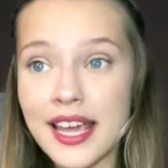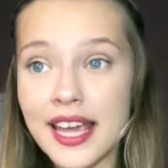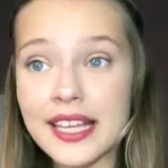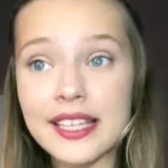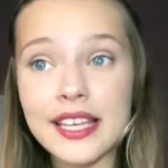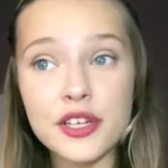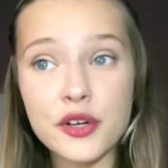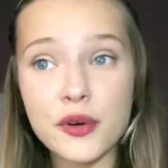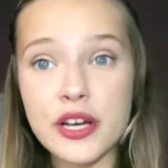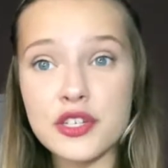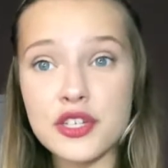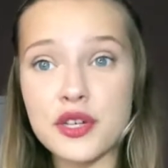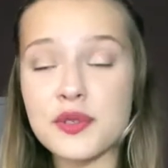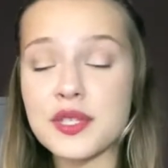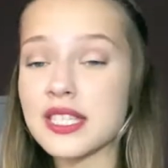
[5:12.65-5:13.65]
inland
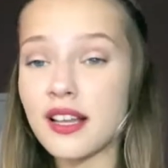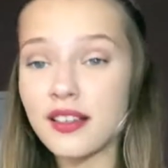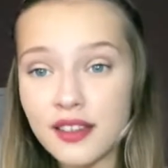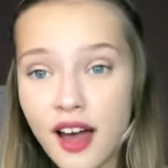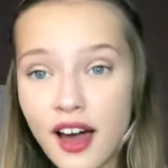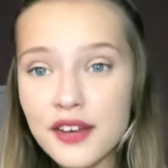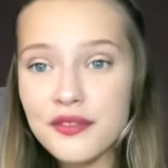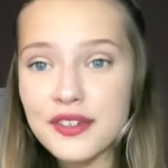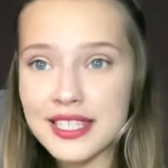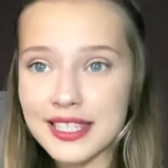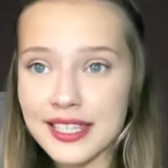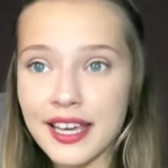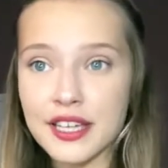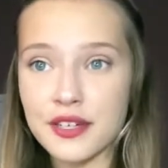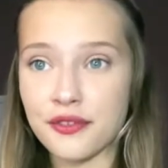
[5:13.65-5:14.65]
Croatia uses a lot of its
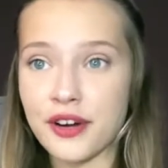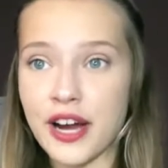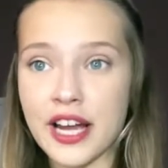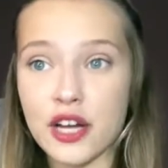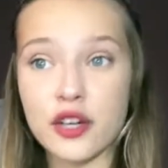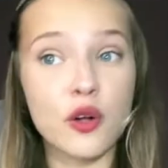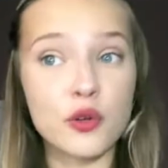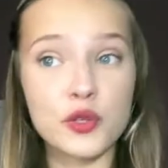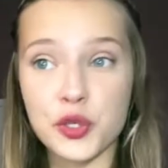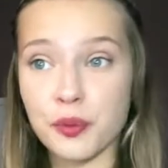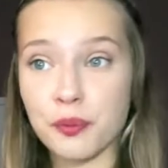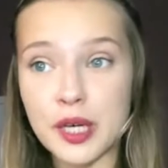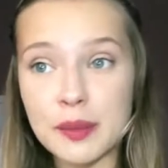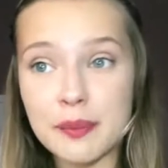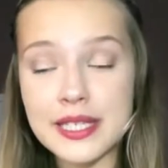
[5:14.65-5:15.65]
land for agricultural
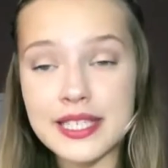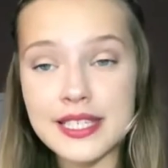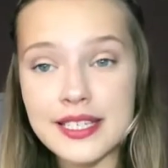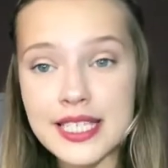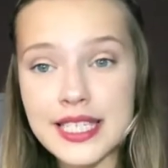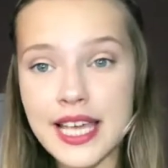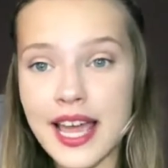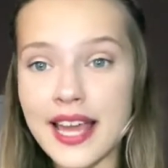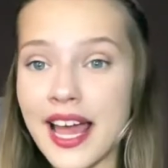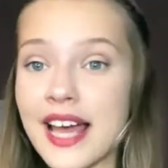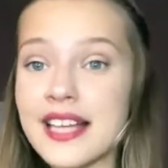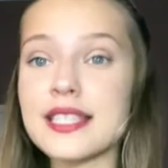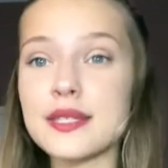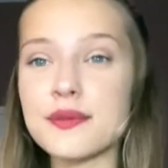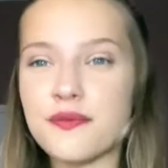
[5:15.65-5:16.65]
purposes and
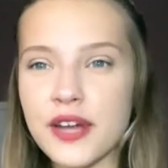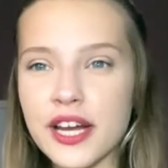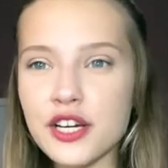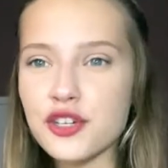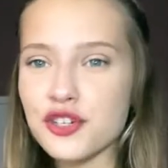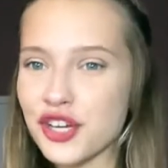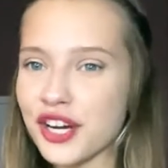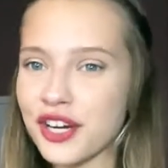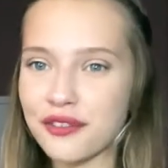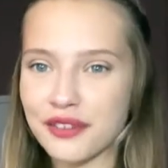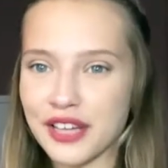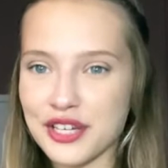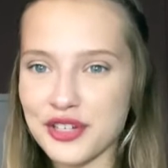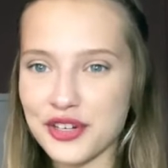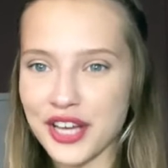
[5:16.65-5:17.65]
has its fair share of
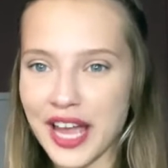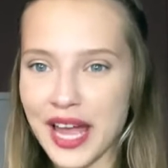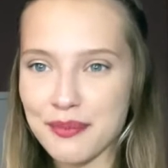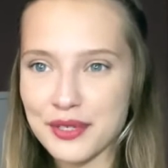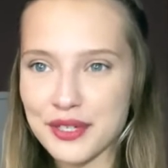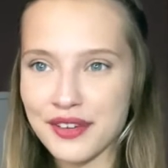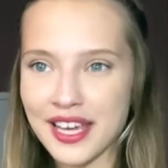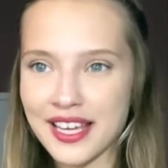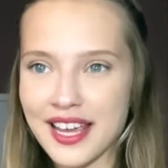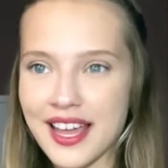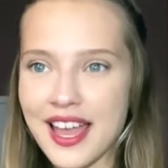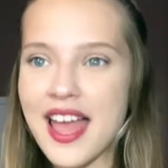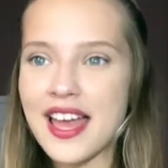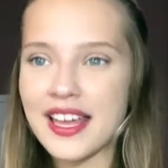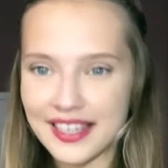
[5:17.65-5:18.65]
nature
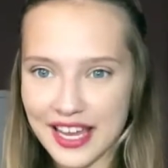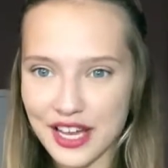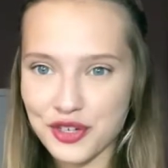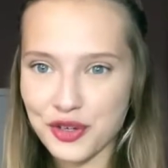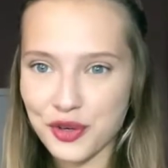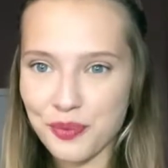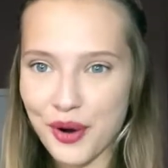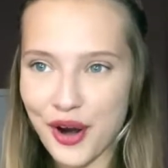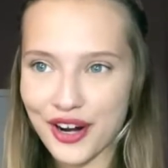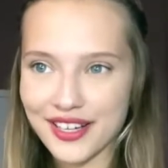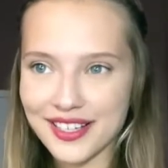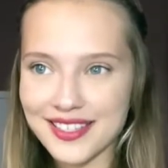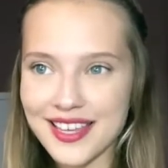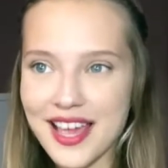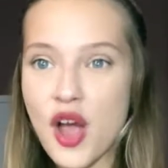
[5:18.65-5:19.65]
captivating national
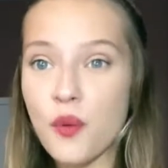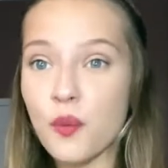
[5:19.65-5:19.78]
parks.